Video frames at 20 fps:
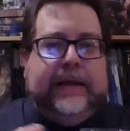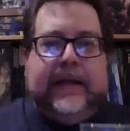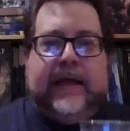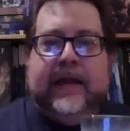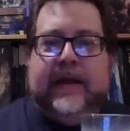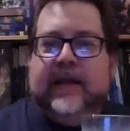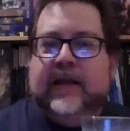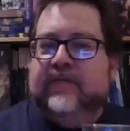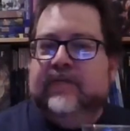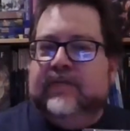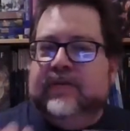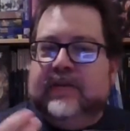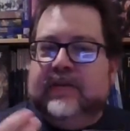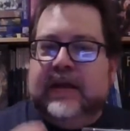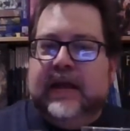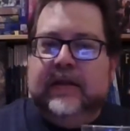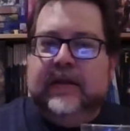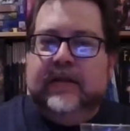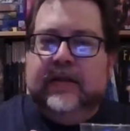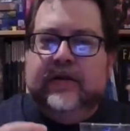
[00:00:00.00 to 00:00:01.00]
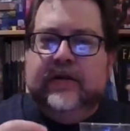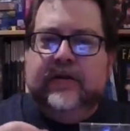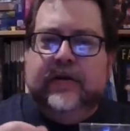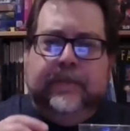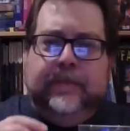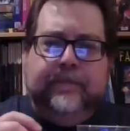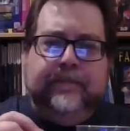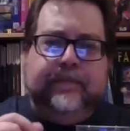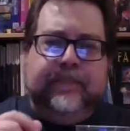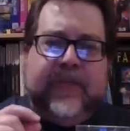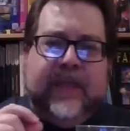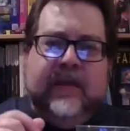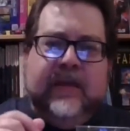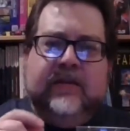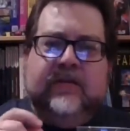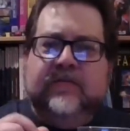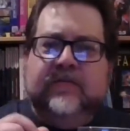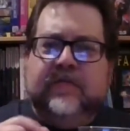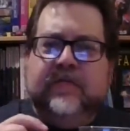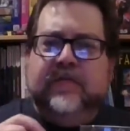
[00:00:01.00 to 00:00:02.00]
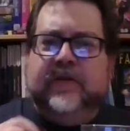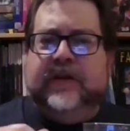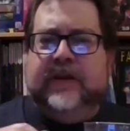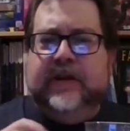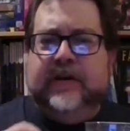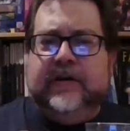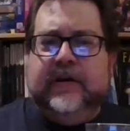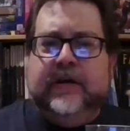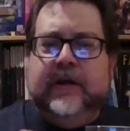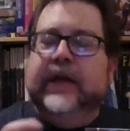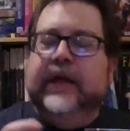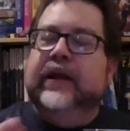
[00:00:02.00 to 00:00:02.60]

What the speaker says: kind of gives it that little hint of a vanilla.